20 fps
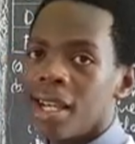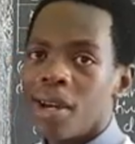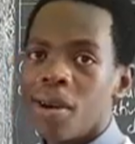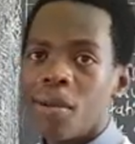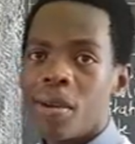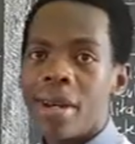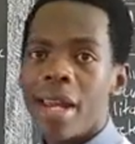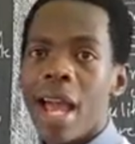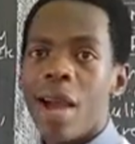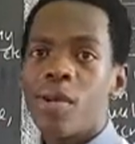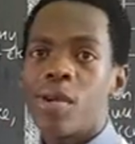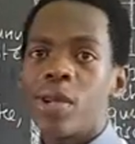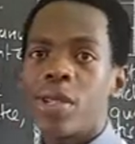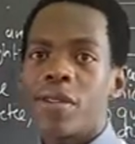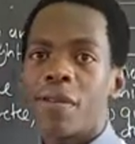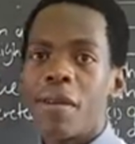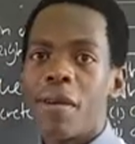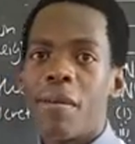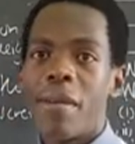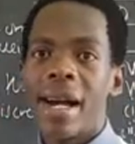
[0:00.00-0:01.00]
when I was
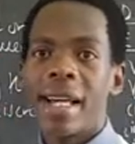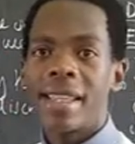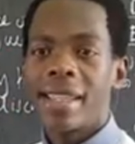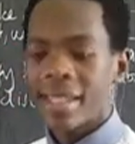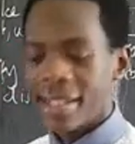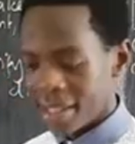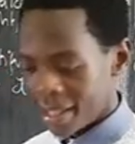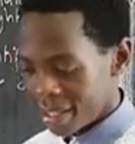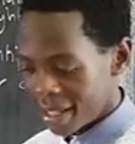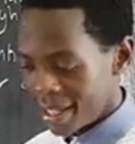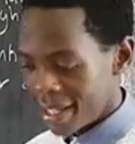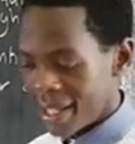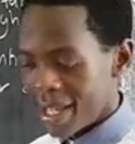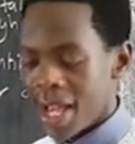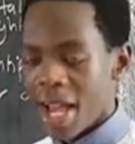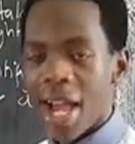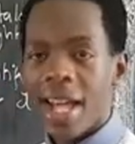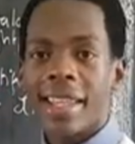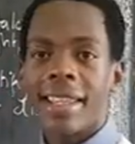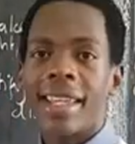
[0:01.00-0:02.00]
4 months,
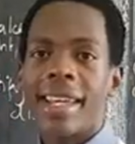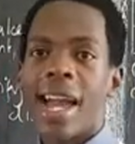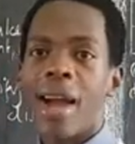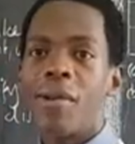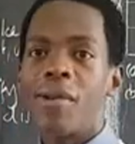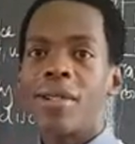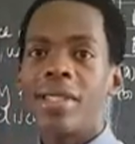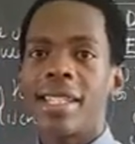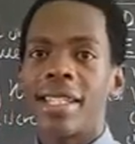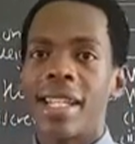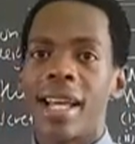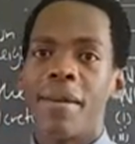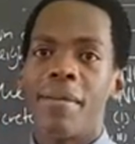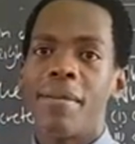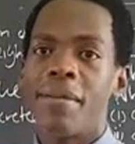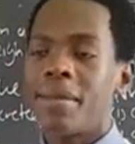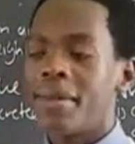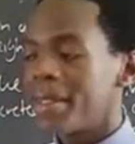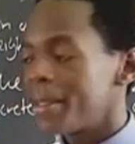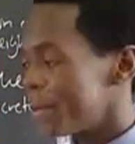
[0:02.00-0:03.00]
I think I wasn't
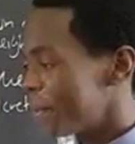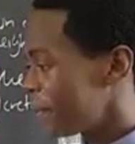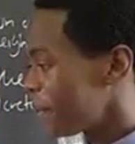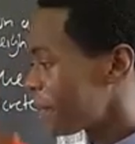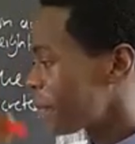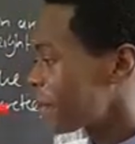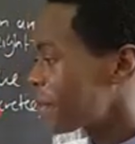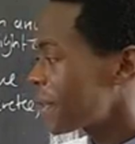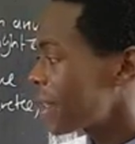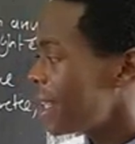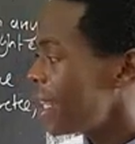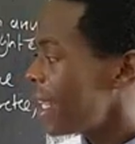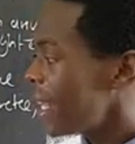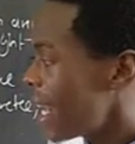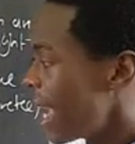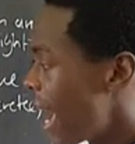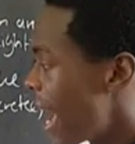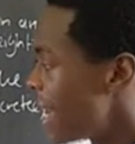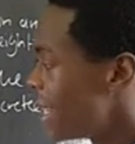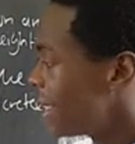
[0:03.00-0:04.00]
up.
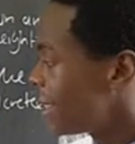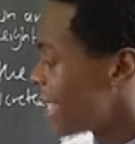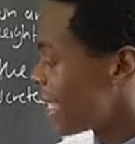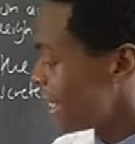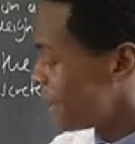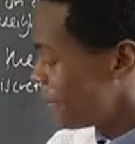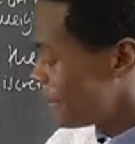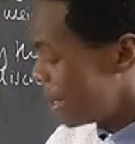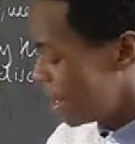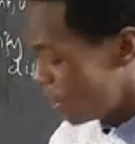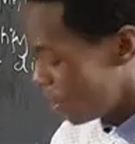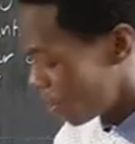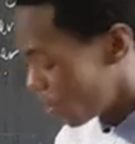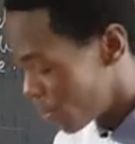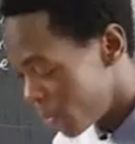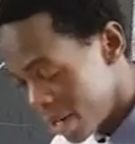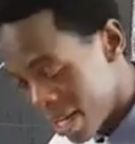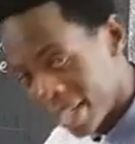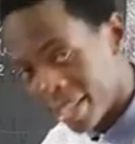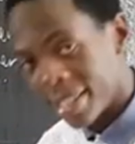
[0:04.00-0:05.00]
I decided when you
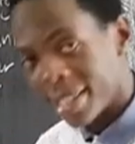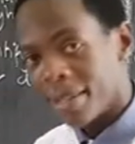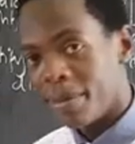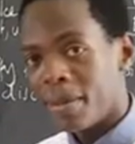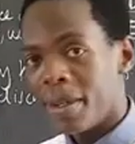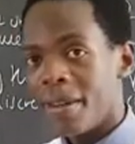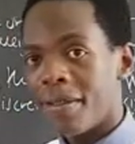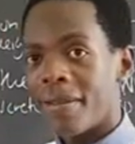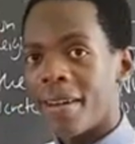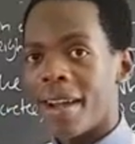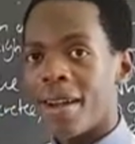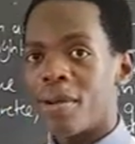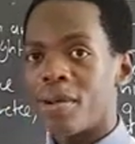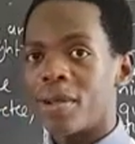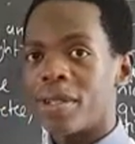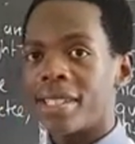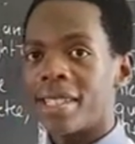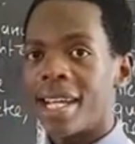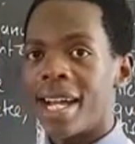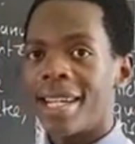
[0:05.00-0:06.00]
couldn't see me if I
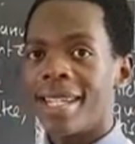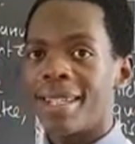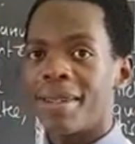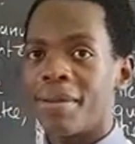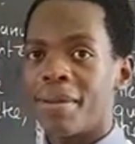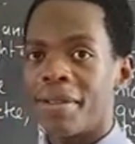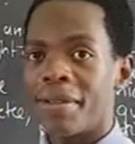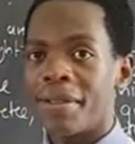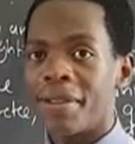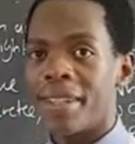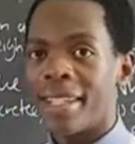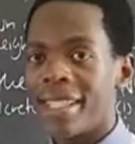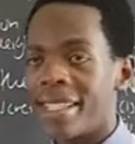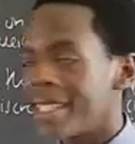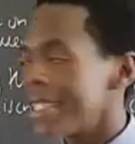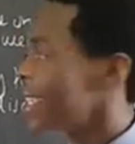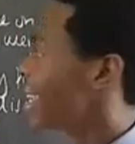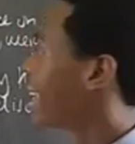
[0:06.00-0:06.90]
was standing before this.